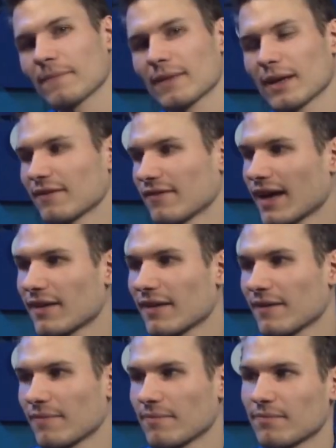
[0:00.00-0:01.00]
In fact,
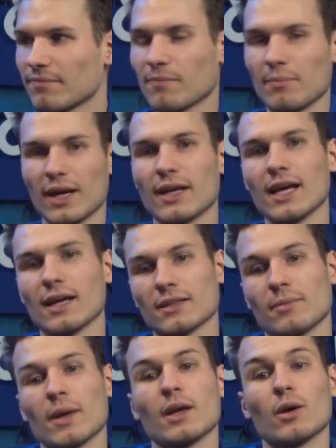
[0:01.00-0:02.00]
my entire
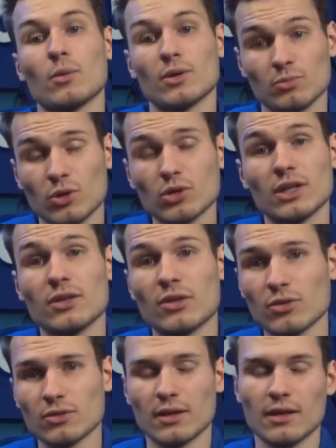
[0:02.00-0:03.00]
smart home was broken
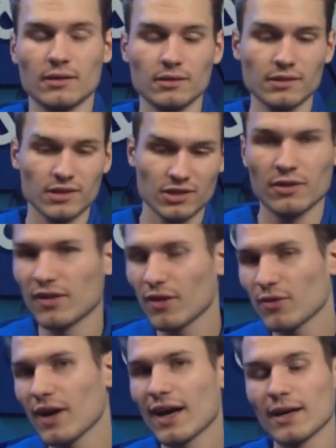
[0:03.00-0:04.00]
into, even
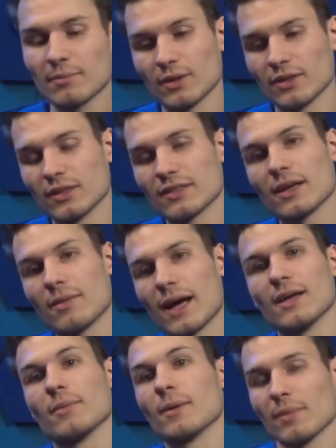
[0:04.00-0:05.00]
though I had purchased a
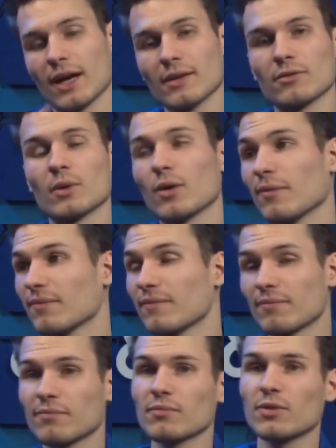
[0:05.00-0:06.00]
Raspberry Pi 4,
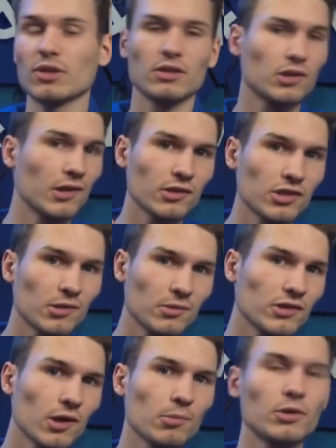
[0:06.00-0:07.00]
which is not the
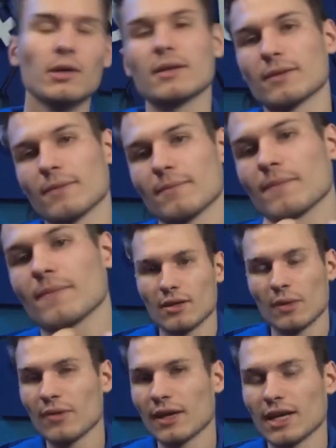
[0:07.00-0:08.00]
cheapest option.
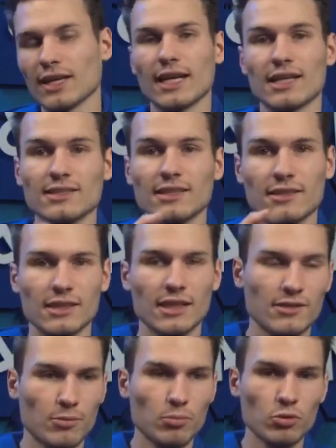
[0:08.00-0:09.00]
Using an SSD
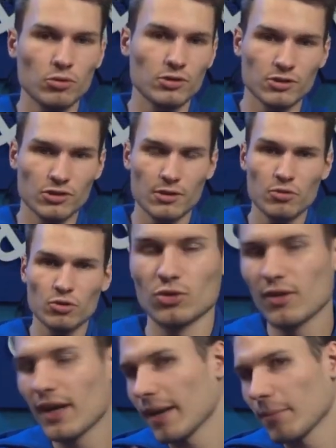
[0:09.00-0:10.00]
as a boot system to
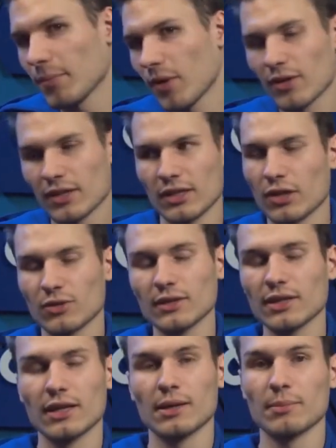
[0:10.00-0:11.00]
create more
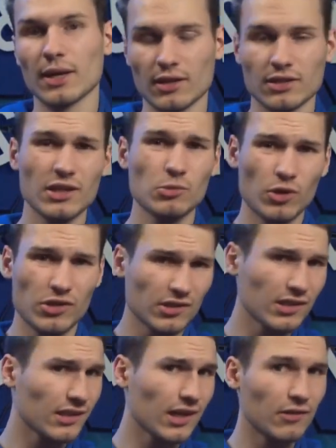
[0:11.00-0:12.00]
security apparently
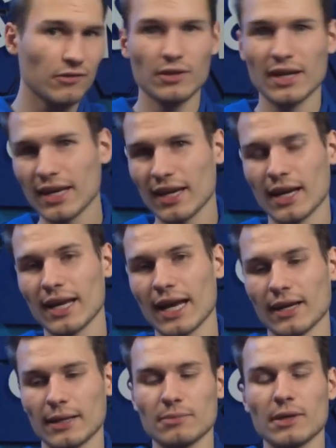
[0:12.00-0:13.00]
wasn't enough,
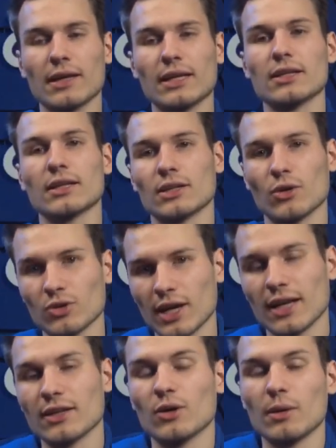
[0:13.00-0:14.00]
and everything still
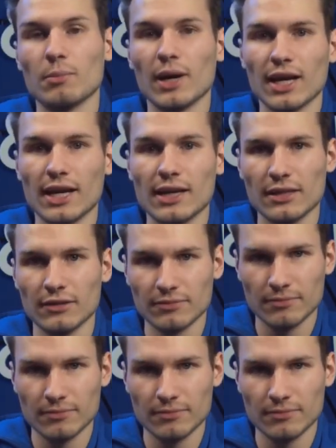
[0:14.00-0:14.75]
crashed on my end.